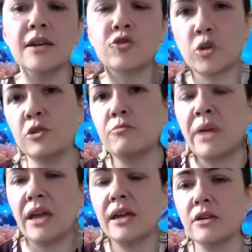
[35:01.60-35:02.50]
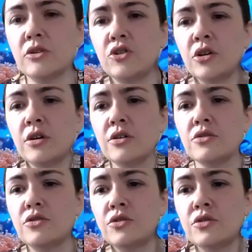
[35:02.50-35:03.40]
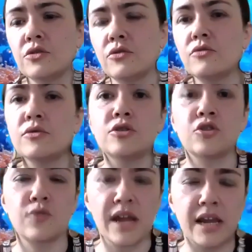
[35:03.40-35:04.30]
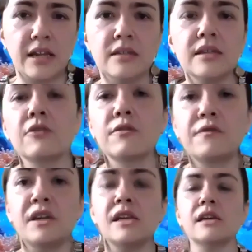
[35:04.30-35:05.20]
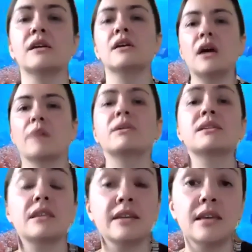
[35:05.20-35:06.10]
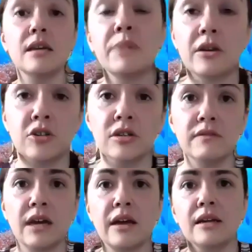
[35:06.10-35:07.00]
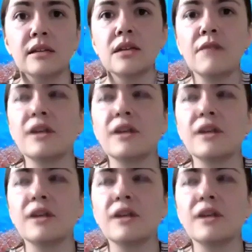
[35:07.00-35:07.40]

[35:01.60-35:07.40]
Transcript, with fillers: a tribute page to trains and graffiti because um, I like taking pictures of that kind of stuff.